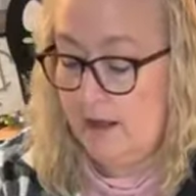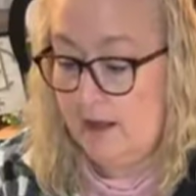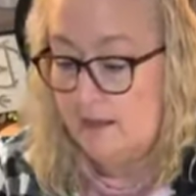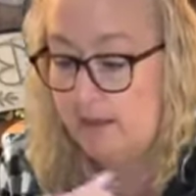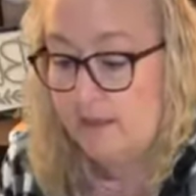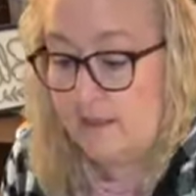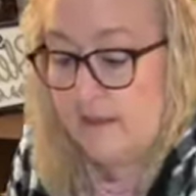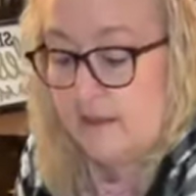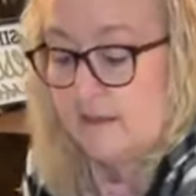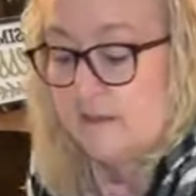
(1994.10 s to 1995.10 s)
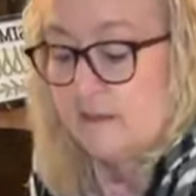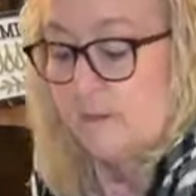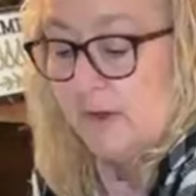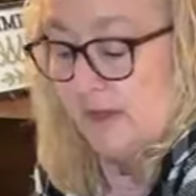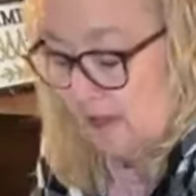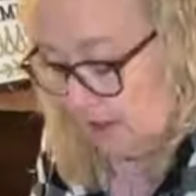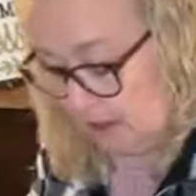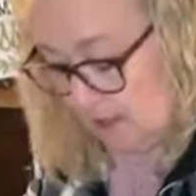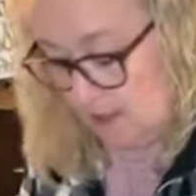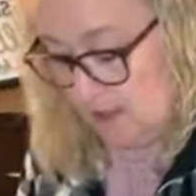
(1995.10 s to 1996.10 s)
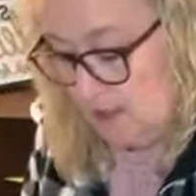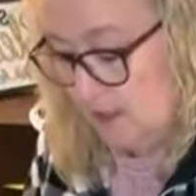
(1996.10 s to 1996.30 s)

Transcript: All right, I think that is pretty good.